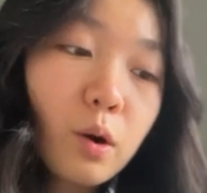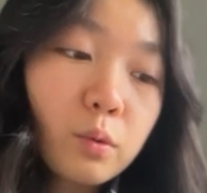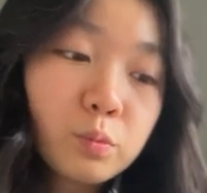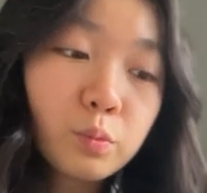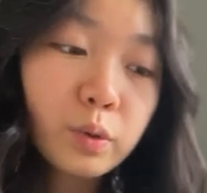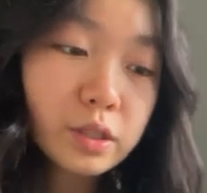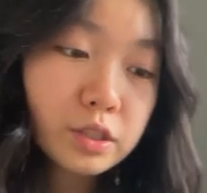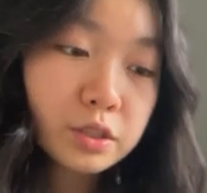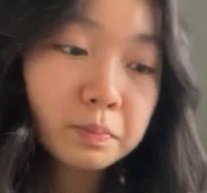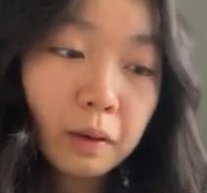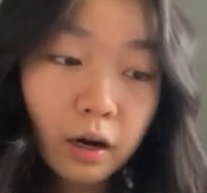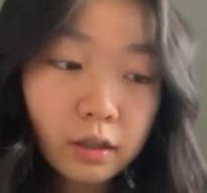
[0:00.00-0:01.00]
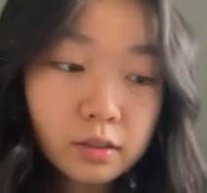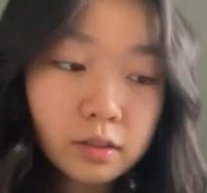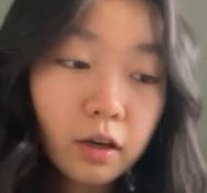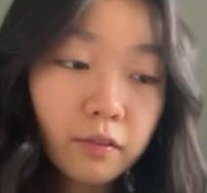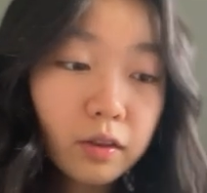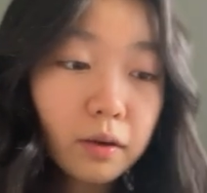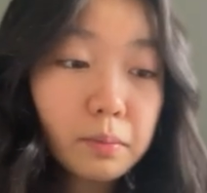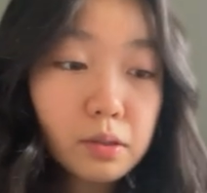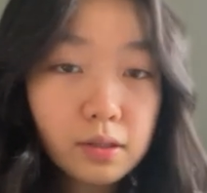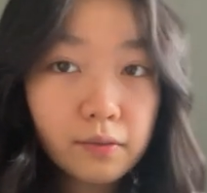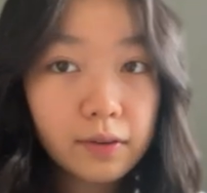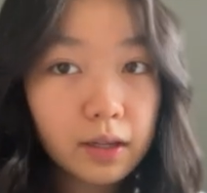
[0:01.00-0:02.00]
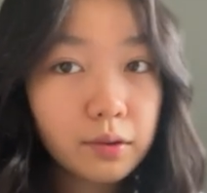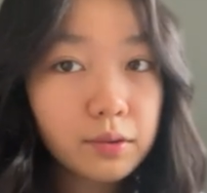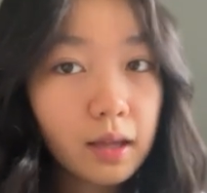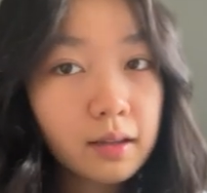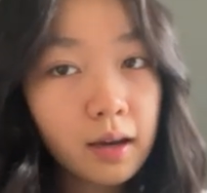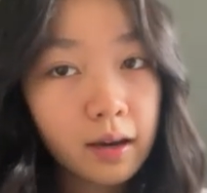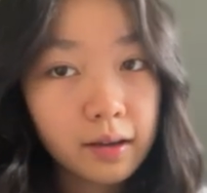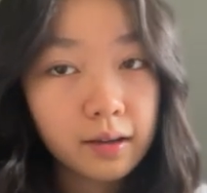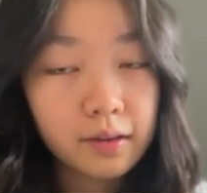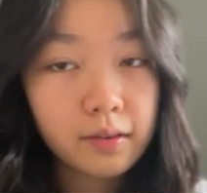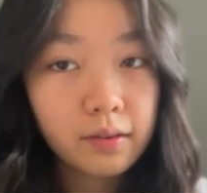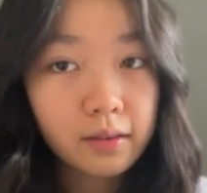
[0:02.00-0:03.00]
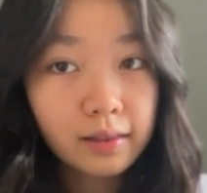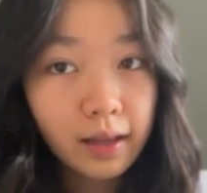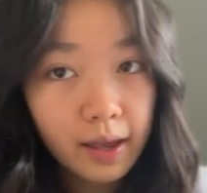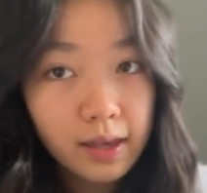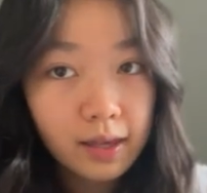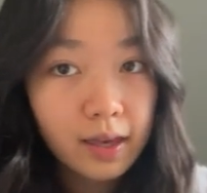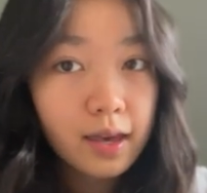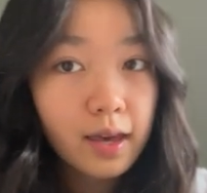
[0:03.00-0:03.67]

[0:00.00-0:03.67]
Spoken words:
which part of the music video that I like,